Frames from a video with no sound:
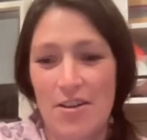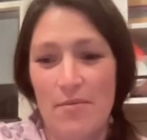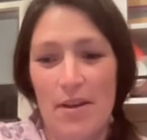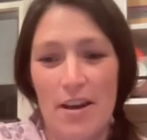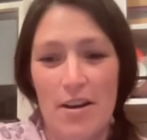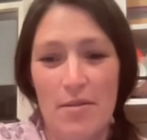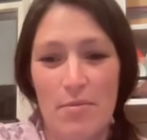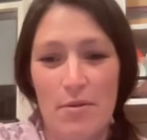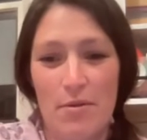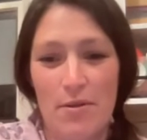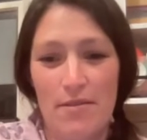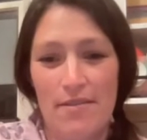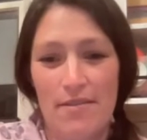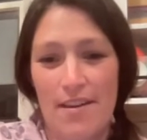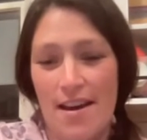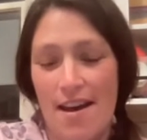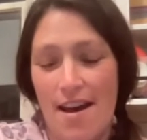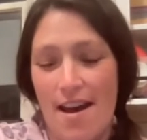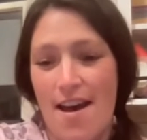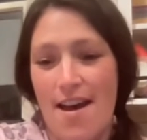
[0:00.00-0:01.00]
I'm going to put
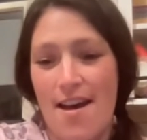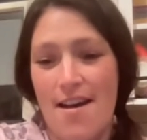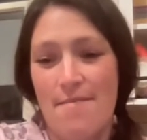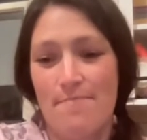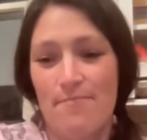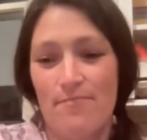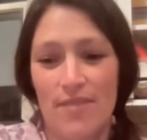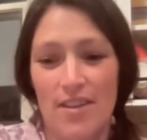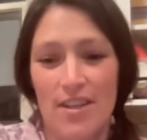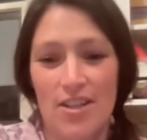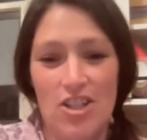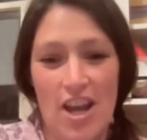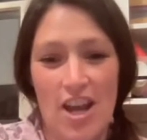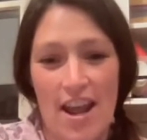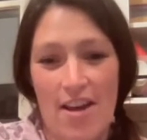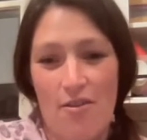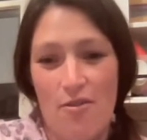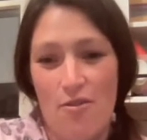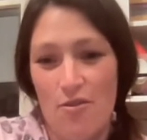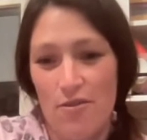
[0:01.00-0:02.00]
the
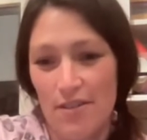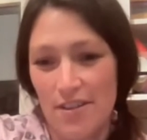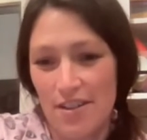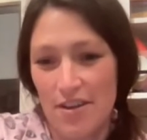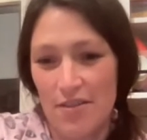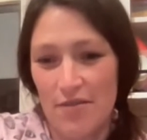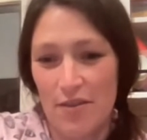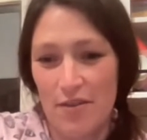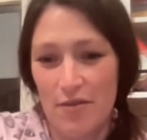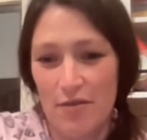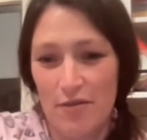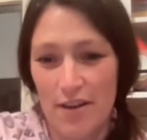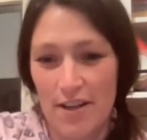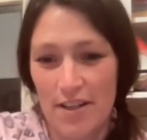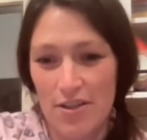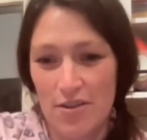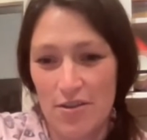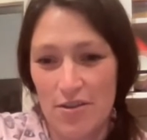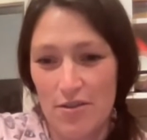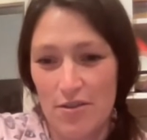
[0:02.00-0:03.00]
chat on. So feel free
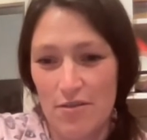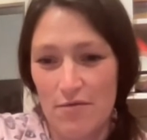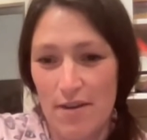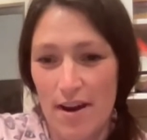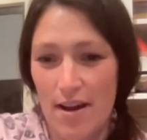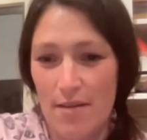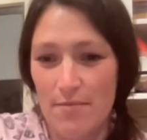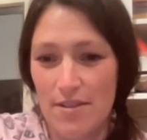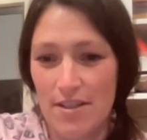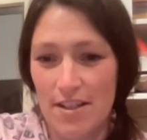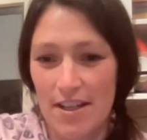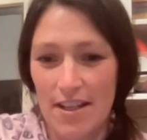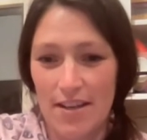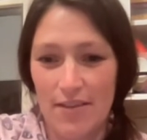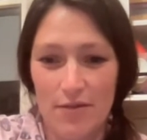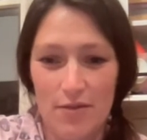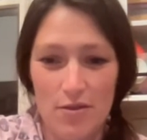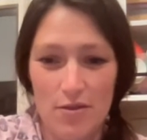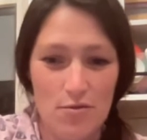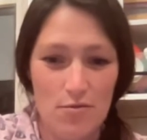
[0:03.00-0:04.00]
to interrupt
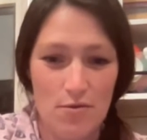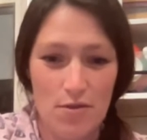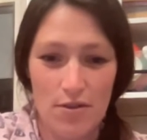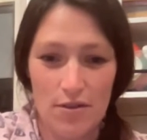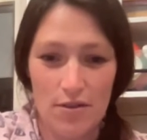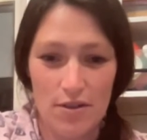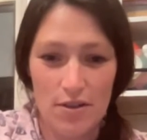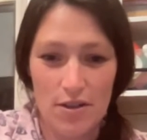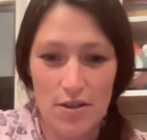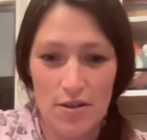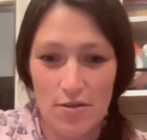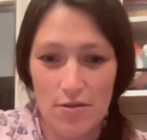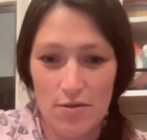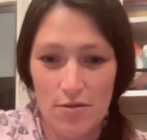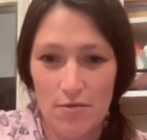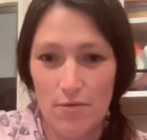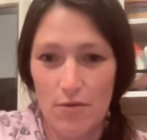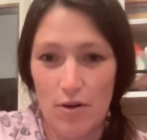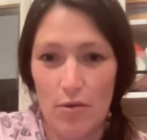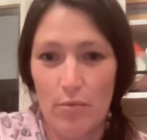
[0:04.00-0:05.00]
if you want
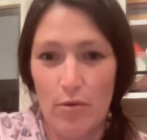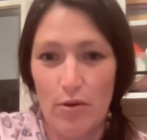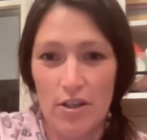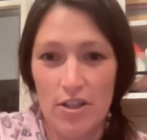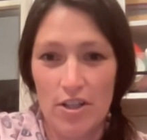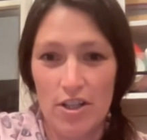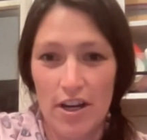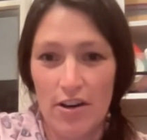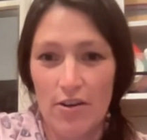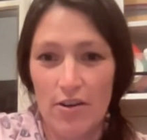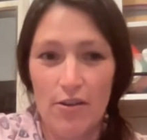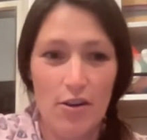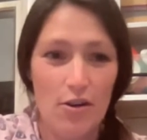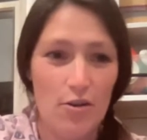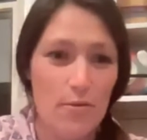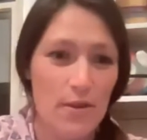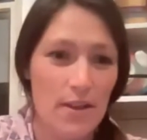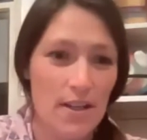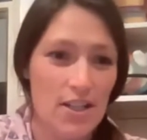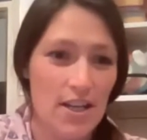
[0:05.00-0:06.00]
to. Well, not put the chat on,
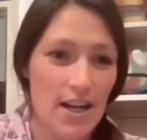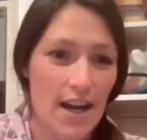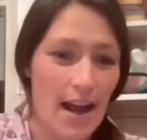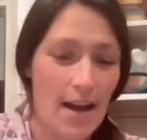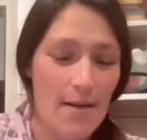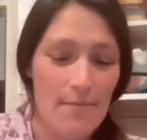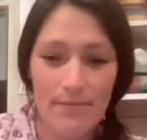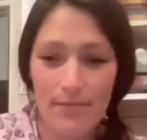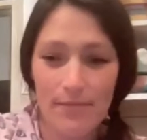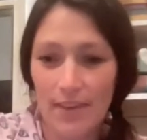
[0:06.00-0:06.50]
open the chat up.